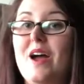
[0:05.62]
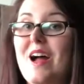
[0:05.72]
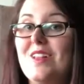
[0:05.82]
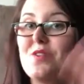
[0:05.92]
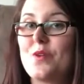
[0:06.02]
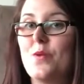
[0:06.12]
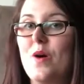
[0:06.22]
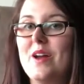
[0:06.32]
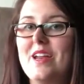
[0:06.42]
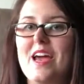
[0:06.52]
Hello
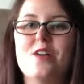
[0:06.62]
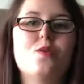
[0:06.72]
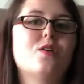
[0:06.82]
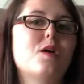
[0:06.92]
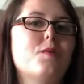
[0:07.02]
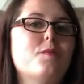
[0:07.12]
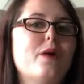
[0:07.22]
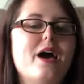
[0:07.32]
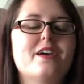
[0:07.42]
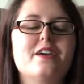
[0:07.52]
everyone, and welcome
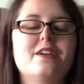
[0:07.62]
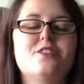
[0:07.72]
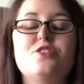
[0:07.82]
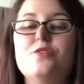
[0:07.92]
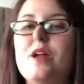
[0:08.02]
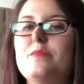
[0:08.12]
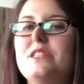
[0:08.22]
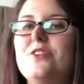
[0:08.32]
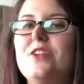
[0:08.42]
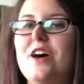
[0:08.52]
back to an
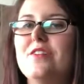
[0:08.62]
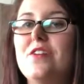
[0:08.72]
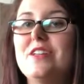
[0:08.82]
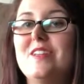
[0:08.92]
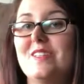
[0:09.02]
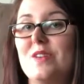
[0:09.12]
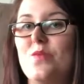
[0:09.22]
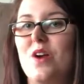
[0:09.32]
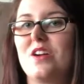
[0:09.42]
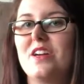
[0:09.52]
episode of Does It
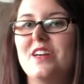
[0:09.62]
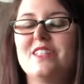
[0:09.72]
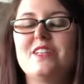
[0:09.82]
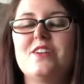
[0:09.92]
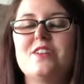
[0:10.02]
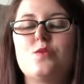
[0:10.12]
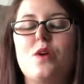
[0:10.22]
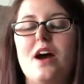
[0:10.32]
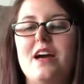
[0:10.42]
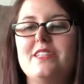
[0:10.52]
Work? A series
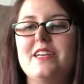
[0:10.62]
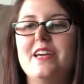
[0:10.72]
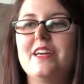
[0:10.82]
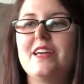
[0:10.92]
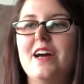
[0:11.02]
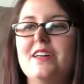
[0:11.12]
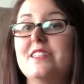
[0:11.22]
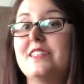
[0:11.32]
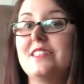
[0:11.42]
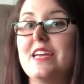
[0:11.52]
where I take a
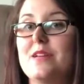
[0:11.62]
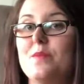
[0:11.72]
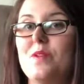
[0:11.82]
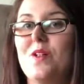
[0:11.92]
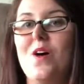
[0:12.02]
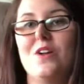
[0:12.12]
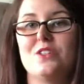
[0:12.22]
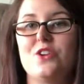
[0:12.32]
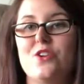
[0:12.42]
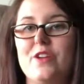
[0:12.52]
sustainable
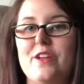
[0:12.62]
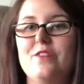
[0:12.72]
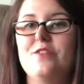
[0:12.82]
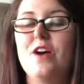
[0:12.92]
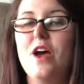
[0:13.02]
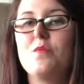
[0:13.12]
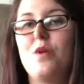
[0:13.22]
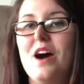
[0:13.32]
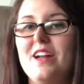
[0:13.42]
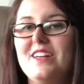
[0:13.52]
alternative
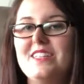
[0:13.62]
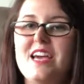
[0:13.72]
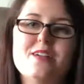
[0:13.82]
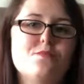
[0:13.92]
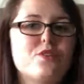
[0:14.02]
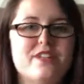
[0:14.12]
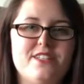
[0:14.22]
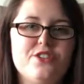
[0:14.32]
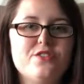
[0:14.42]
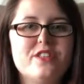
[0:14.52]
product and put
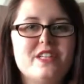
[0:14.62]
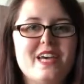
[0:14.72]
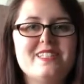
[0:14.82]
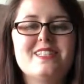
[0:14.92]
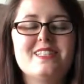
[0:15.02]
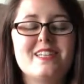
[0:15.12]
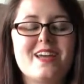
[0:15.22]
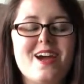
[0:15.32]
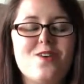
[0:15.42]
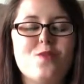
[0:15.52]
it to the test to see
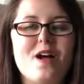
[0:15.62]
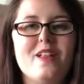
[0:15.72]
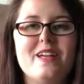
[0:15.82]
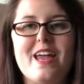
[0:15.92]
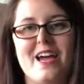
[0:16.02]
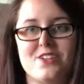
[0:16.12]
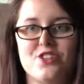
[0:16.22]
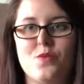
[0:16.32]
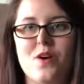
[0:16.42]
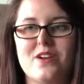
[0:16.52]
how well it
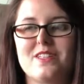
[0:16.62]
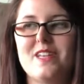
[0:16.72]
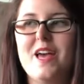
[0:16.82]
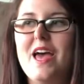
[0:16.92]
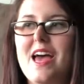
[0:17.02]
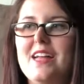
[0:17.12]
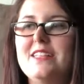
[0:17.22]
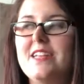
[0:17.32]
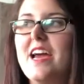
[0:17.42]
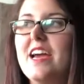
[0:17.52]
actually works. And
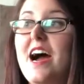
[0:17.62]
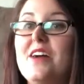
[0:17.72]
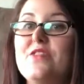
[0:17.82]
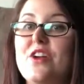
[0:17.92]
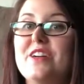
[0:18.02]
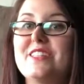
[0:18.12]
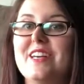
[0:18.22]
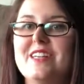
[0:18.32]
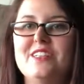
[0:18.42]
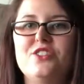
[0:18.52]
today I'm very
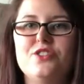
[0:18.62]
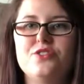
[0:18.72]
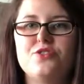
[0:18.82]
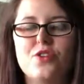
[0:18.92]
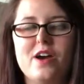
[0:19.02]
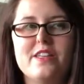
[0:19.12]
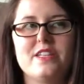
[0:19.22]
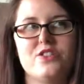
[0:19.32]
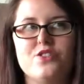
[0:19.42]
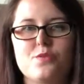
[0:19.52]
excited to try
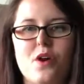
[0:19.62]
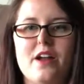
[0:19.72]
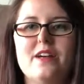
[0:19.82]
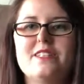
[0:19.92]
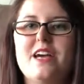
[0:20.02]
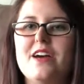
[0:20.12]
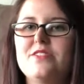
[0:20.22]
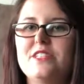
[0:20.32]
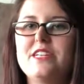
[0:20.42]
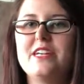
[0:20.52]
this new product. I've
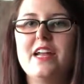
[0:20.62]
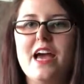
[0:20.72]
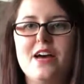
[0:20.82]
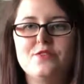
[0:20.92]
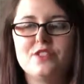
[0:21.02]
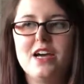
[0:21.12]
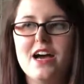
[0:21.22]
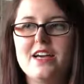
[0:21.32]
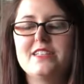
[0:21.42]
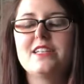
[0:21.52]
seen it
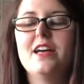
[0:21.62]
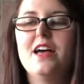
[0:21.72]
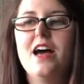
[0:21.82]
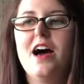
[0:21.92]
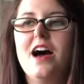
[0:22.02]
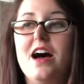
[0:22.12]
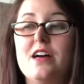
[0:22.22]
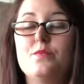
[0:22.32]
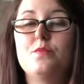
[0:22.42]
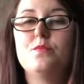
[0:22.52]
advertised
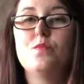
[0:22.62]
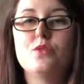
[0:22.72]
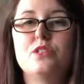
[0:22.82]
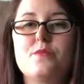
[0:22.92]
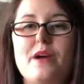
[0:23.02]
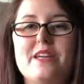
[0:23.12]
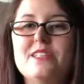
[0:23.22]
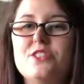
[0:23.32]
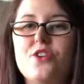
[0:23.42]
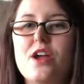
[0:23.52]
on mostly my
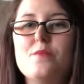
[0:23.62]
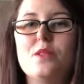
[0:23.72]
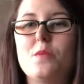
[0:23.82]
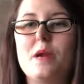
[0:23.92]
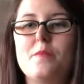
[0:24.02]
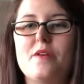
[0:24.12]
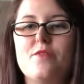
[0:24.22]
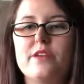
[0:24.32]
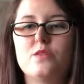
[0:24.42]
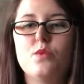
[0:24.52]
Instagram, a little bit on my
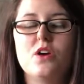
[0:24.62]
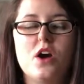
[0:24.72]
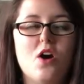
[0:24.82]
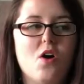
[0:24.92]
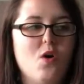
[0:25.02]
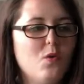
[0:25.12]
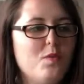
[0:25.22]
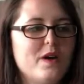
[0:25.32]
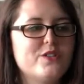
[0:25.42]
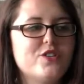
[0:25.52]
Facebook, a whole
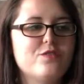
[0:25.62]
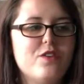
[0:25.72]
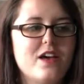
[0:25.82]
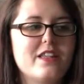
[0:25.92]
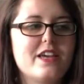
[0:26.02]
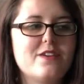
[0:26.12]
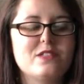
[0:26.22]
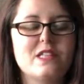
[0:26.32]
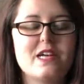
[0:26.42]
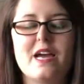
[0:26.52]
bunch, and finally I
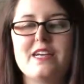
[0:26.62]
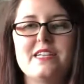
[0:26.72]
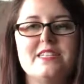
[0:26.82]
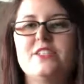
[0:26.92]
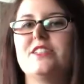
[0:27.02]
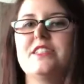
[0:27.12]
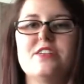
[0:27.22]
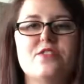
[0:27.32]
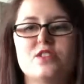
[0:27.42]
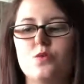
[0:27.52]
was like, I need to just see
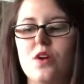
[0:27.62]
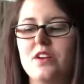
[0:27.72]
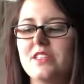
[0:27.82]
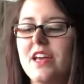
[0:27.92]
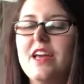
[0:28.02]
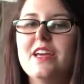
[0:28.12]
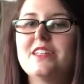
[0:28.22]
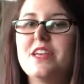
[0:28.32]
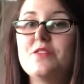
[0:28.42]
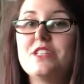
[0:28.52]
if this works.
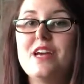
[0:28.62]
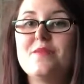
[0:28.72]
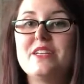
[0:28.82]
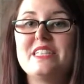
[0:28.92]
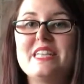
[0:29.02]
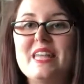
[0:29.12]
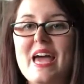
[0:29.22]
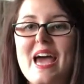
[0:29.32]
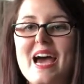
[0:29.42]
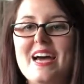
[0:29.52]
Because every time I see the
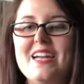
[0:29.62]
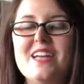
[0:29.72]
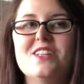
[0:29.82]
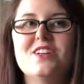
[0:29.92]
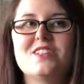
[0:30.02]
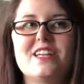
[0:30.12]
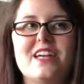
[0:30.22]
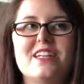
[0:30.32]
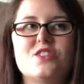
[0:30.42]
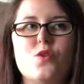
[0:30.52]
ad, it looks
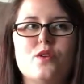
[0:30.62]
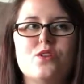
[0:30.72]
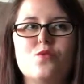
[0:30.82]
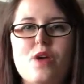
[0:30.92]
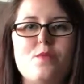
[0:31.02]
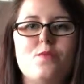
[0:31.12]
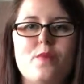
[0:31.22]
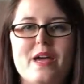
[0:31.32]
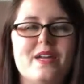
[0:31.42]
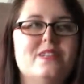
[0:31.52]
like it's going to rip
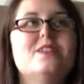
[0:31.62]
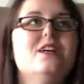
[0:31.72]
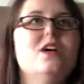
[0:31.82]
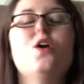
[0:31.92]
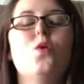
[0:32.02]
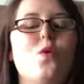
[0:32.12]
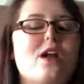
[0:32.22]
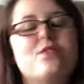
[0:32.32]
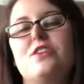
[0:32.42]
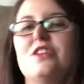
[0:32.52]
and
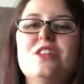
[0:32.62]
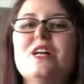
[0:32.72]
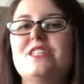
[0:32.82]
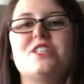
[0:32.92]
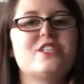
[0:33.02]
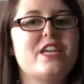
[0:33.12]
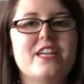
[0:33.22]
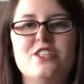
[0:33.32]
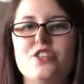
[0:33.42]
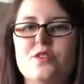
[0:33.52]
whatever, let's just get
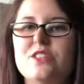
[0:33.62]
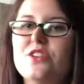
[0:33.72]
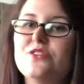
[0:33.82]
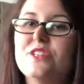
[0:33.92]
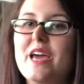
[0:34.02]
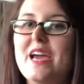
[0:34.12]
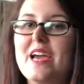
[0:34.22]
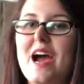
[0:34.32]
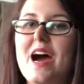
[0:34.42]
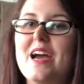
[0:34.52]
into it. So
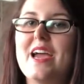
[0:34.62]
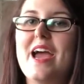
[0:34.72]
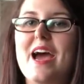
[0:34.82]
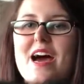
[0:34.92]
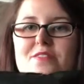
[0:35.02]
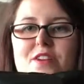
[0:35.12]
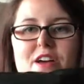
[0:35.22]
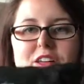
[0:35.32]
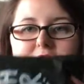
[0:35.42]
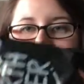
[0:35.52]
today I have
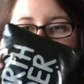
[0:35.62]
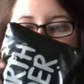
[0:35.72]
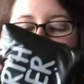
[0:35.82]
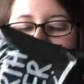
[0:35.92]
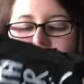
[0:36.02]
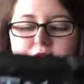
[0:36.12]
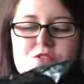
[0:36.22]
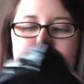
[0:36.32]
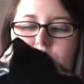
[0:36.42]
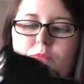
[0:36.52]
the
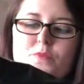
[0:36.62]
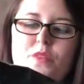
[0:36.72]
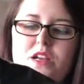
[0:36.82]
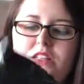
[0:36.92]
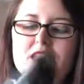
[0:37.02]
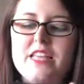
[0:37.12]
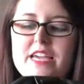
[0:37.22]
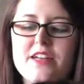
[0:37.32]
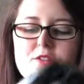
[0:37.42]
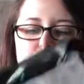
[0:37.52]
silicone
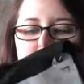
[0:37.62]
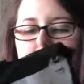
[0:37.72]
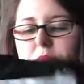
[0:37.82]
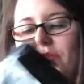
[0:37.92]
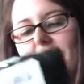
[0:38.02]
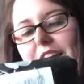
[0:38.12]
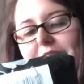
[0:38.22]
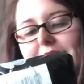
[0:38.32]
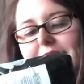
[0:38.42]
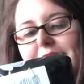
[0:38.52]
lid wrap
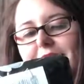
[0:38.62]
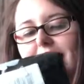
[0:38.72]
things.